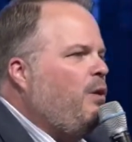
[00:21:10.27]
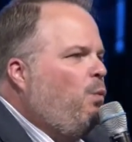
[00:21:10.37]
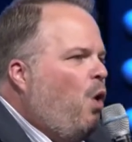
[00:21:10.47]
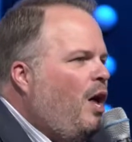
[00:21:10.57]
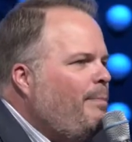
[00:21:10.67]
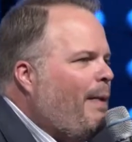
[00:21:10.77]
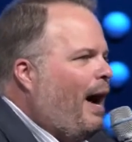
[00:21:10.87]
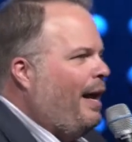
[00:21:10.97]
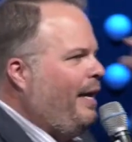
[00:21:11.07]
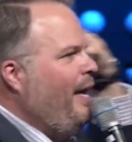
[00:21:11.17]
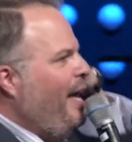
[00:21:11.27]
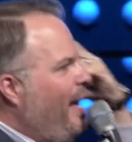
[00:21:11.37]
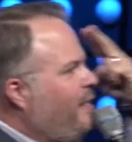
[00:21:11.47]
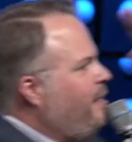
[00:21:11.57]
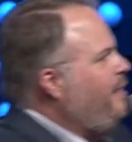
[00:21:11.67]
in one body,
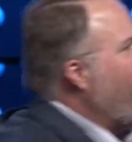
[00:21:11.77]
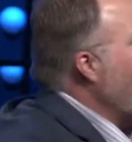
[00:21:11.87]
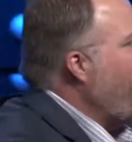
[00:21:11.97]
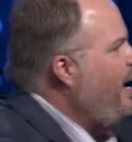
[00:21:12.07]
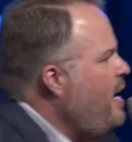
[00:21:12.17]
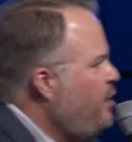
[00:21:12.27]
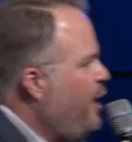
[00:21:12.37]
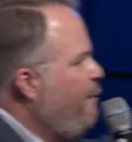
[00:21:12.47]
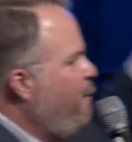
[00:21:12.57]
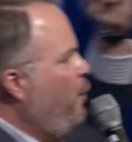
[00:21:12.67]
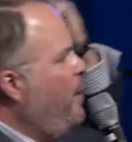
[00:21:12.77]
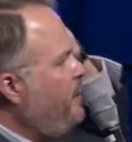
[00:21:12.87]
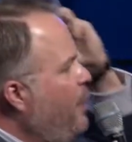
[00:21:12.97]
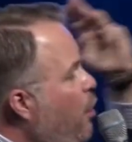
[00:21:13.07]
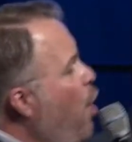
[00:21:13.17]
extending His
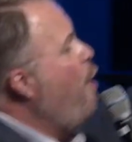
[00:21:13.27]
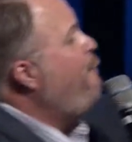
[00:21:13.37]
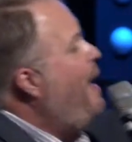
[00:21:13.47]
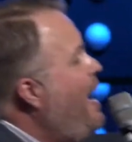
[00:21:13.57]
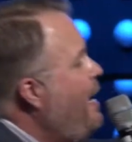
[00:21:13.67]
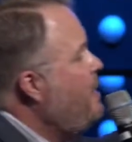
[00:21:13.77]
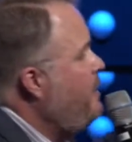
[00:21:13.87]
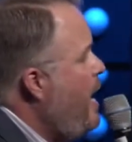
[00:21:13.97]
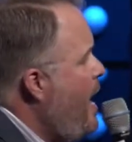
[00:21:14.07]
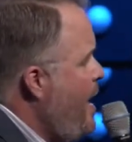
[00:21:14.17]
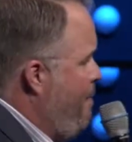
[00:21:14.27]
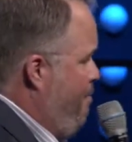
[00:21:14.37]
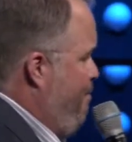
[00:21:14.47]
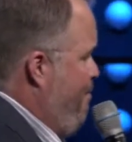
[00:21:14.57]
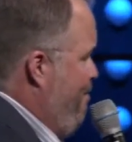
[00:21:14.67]
influence and glorifying His name.